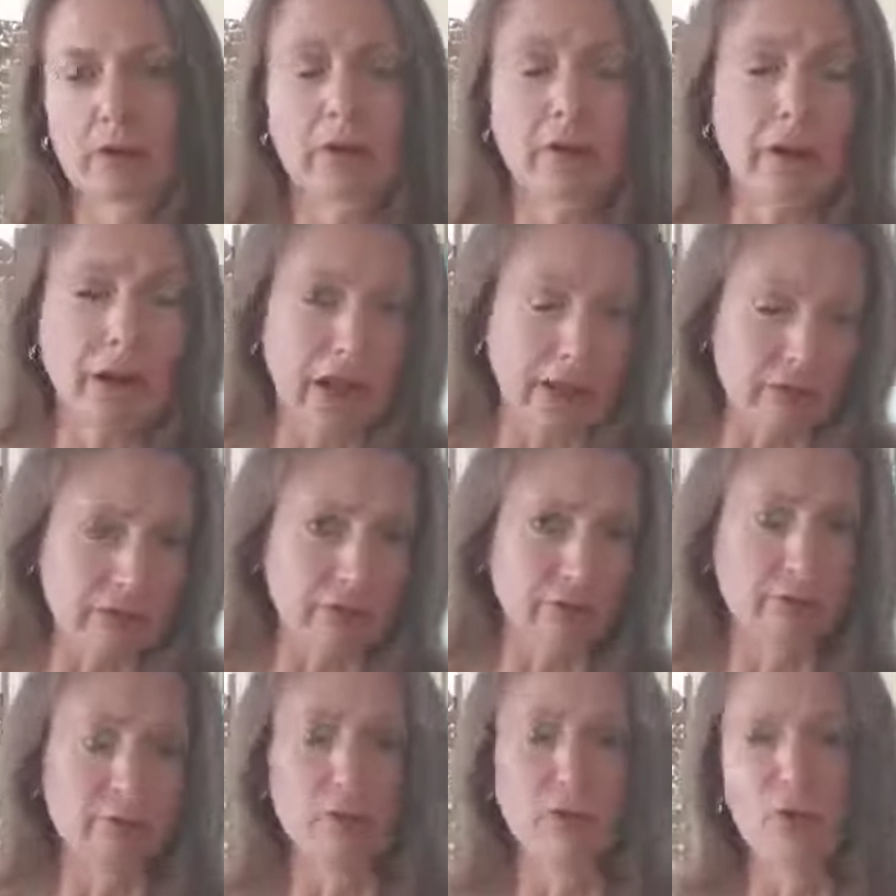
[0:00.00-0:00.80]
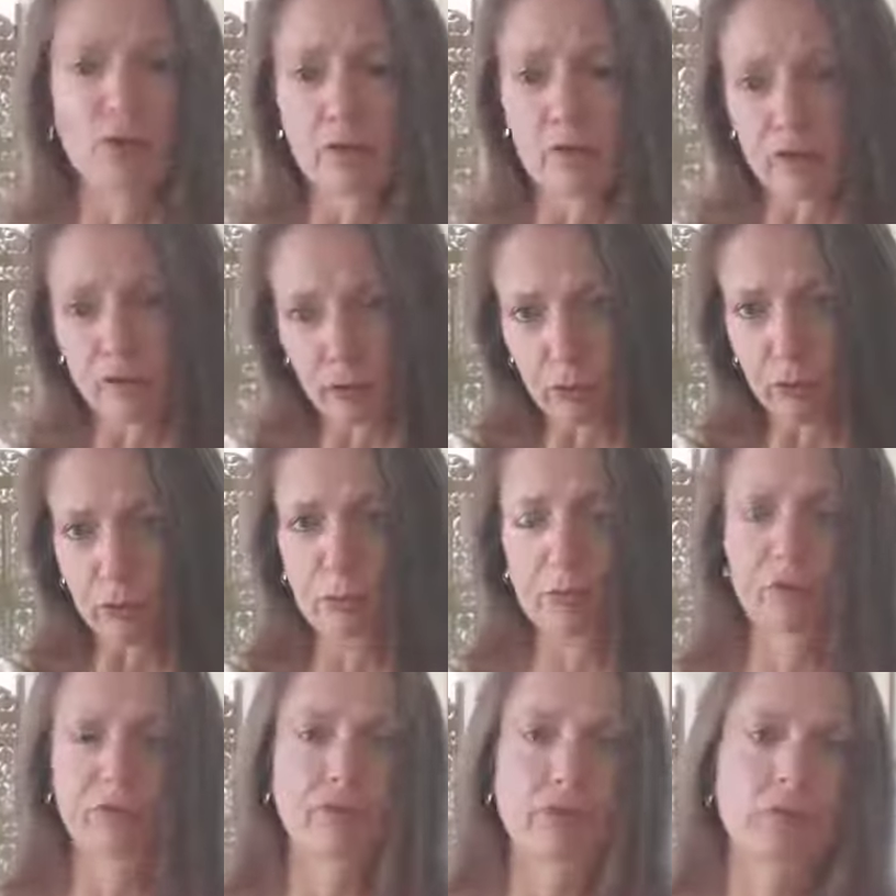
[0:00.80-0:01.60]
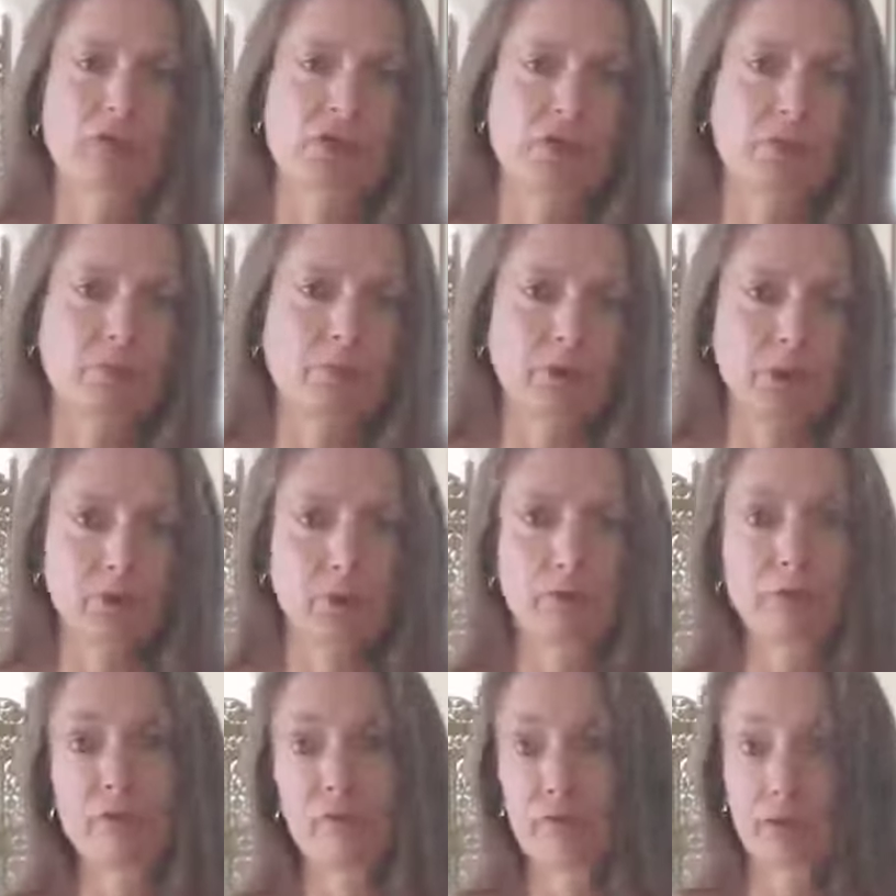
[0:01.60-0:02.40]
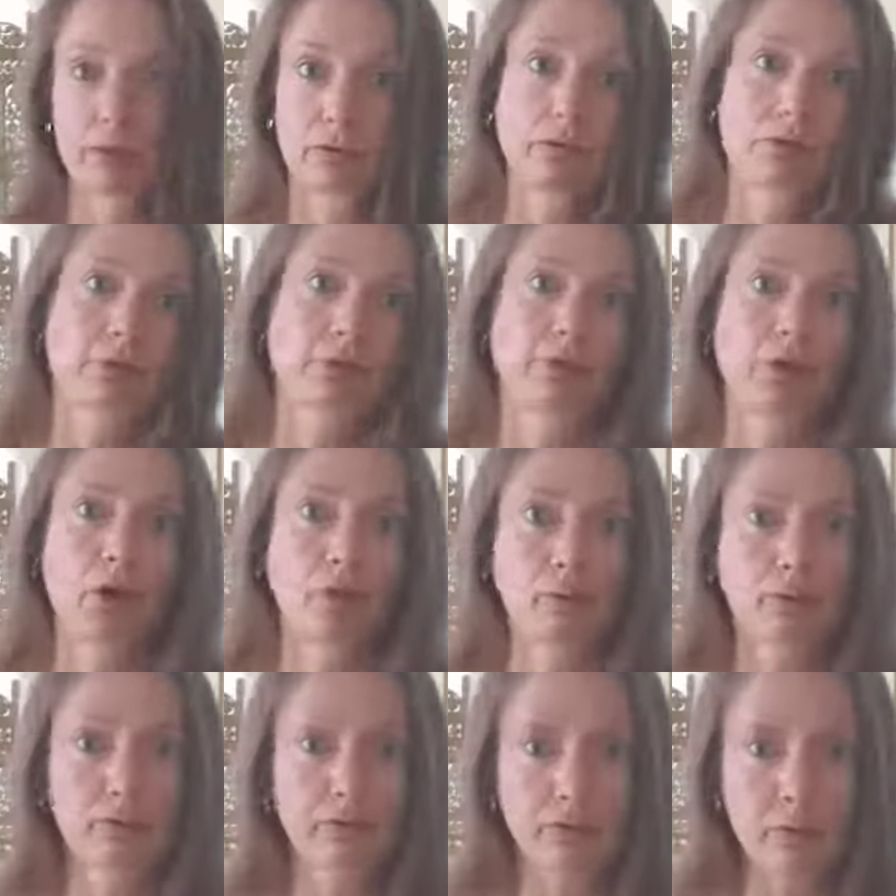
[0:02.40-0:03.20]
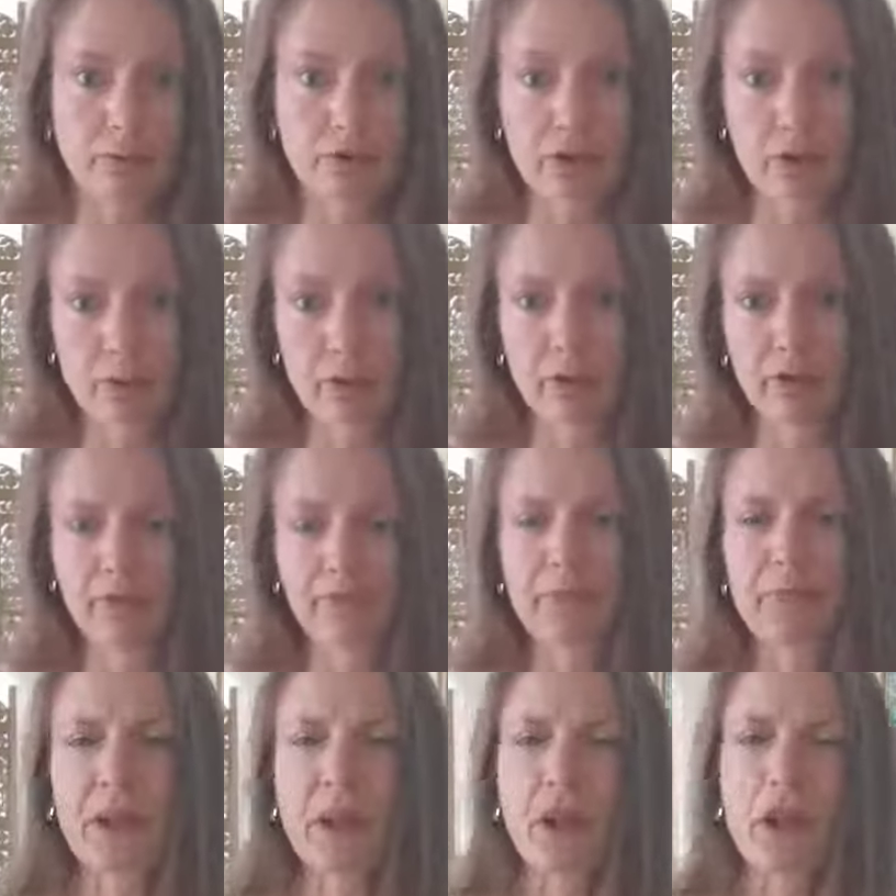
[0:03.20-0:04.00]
uh, either of booze or prescription pills or non prescription pills.